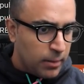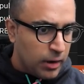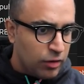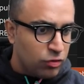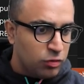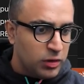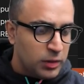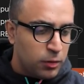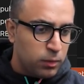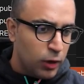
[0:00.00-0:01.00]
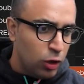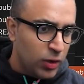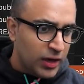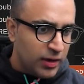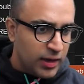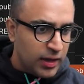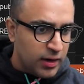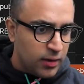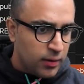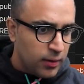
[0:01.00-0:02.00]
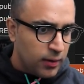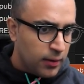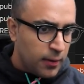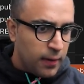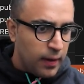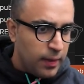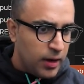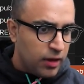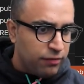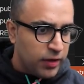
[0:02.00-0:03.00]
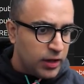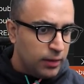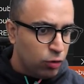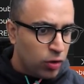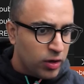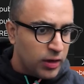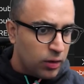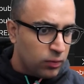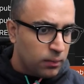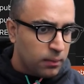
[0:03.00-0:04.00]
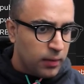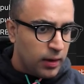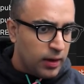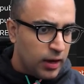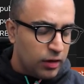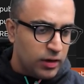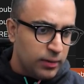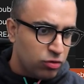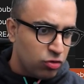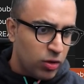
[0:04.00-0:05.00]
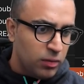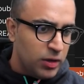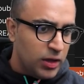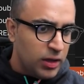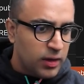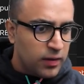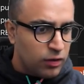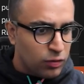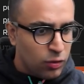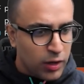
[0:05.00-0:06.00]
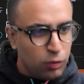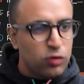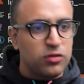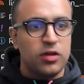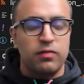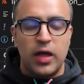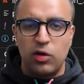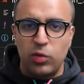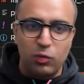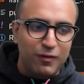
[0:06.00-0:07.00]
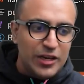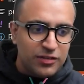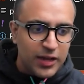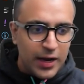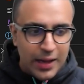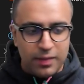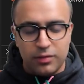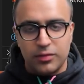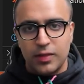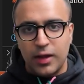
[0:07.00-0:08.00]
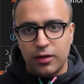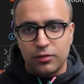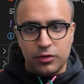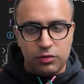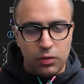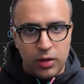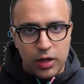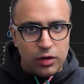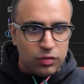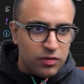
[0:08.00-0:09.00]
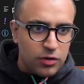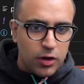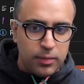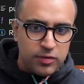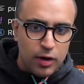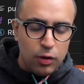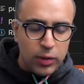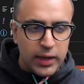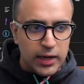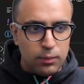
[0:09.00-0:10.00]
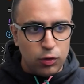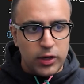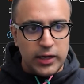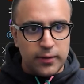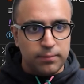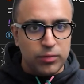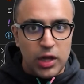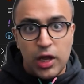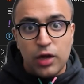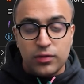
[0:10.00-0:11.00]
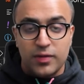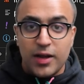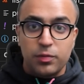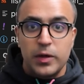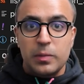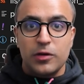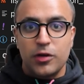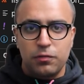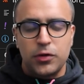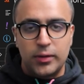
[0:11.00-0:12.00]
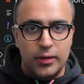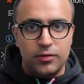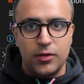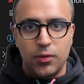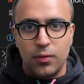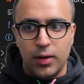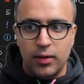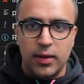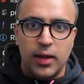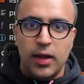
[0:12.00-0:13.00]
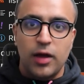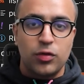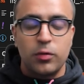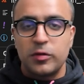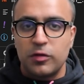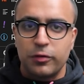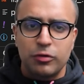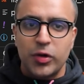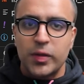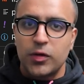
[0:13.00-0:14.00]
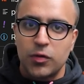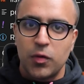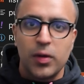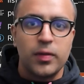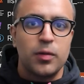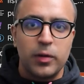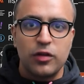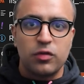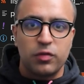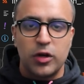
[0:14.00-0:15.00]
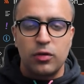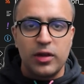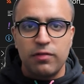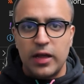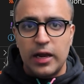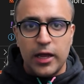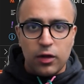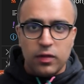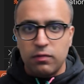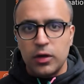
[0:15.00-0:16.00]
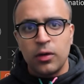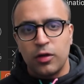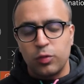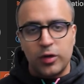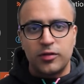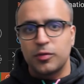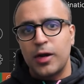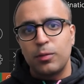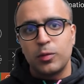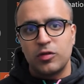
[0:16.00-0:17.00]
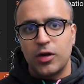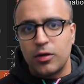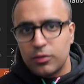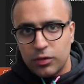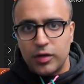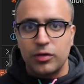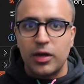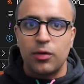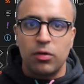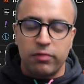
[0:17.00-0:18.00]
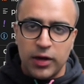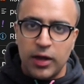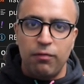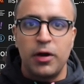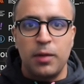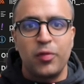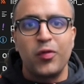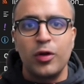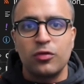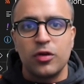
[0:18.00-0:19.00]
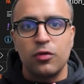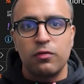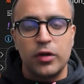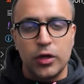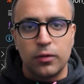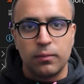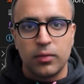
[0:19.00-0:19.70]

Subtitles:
it shows me the purple loading indicator. And then if I keep going down, it keeps showing me that it's loading more stuff. And when we reach the end, there's nothing else to show, so it stops loading any more data. So that's pretty much it for today's tutorial. As always, if you enjoyed the tutorial, then please don't forget to leave a like on the video as well as subscribe to my channel so that you get notified every time I release a new video.